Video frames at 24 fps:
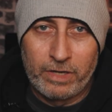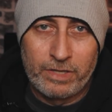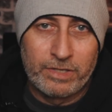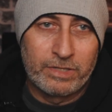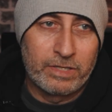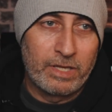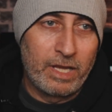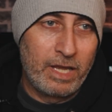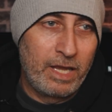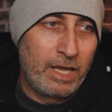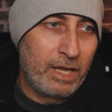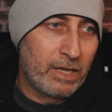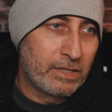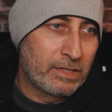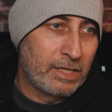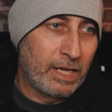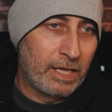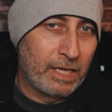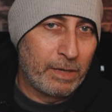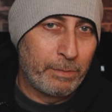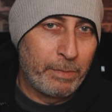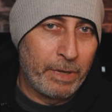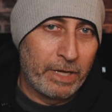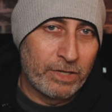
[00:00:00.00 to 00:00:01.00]
I see, I
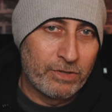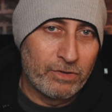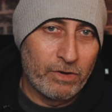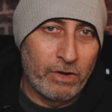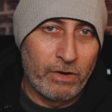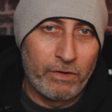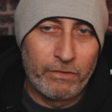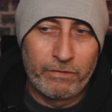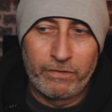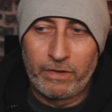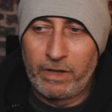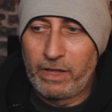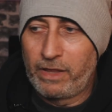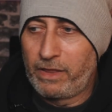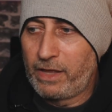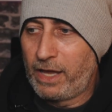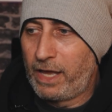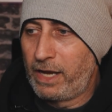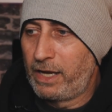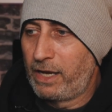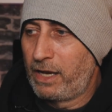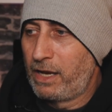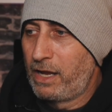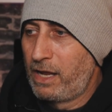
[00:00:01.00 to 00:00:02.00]
take a picture of, and
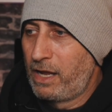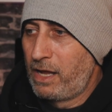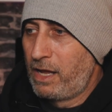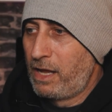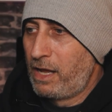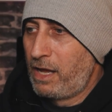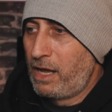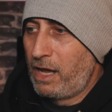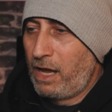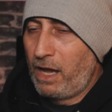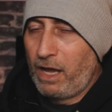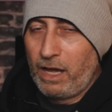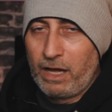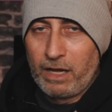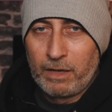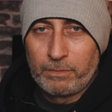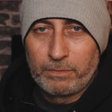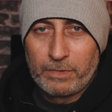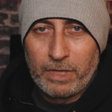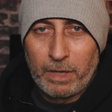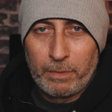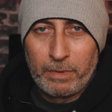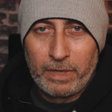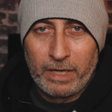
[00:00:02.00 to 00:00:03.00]
then
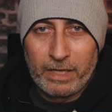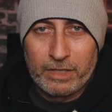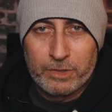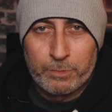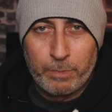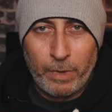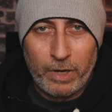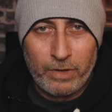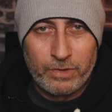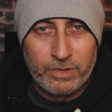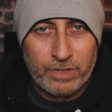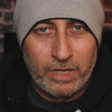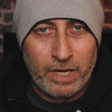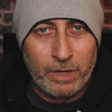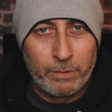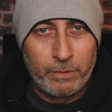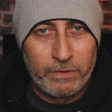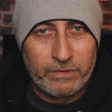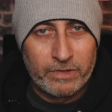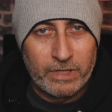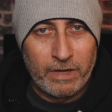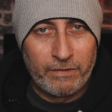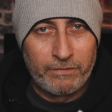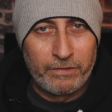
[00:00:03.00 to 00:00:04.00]
I'm double exposing it
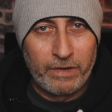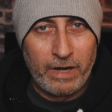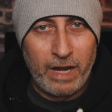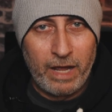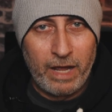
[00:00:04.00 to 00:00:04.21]
with something